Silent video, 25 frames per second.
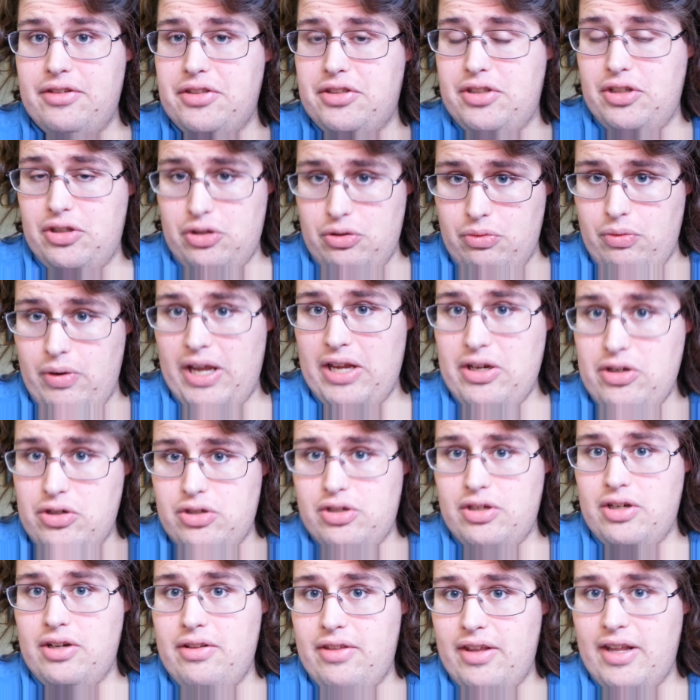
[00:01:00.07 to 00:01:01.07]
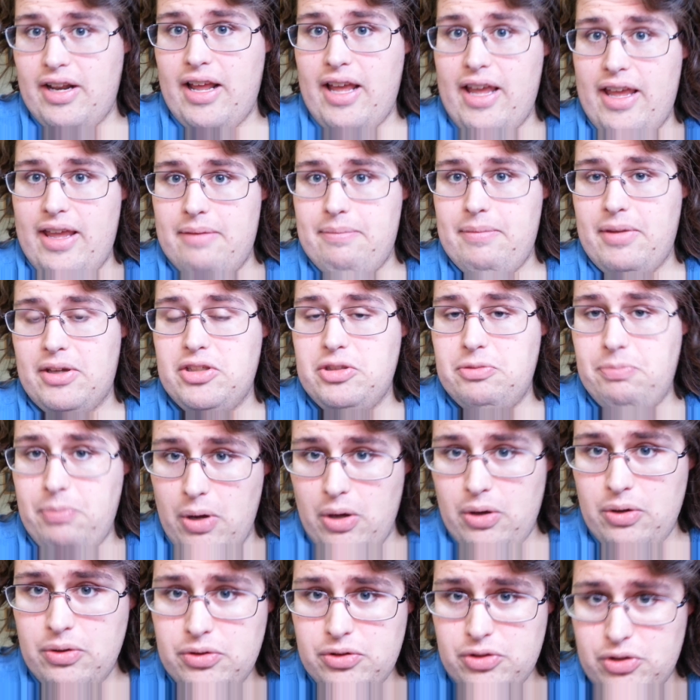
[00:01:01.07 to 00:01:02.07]
the situation that I am
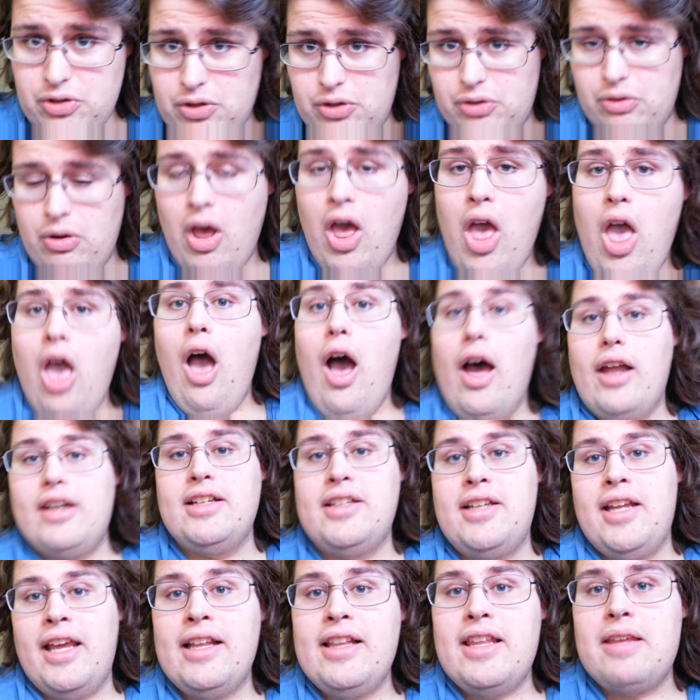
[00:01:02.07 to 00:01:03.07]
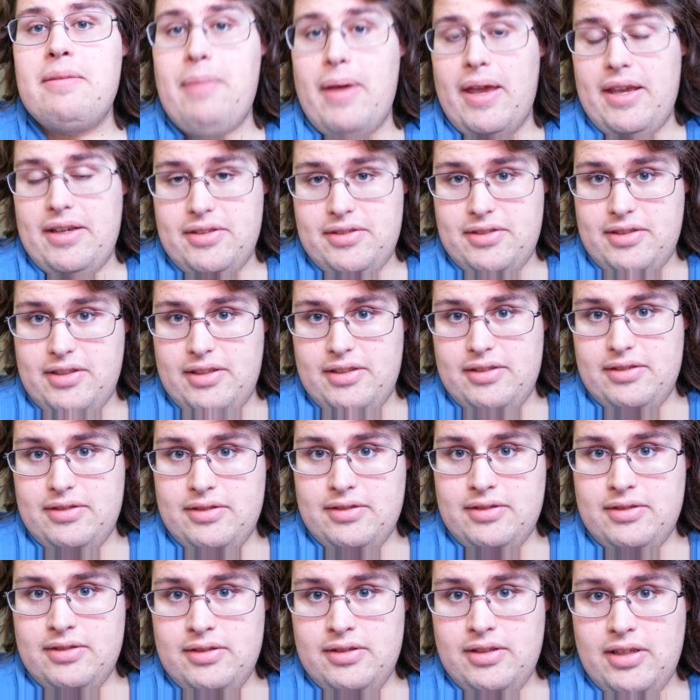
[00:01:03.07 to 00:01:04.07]
exposed to on a daily
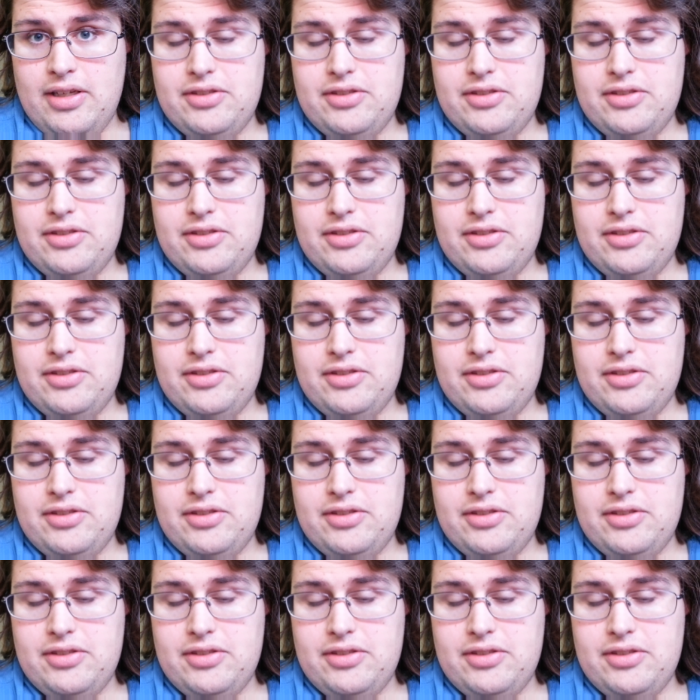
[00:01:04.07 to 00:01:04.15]
basis,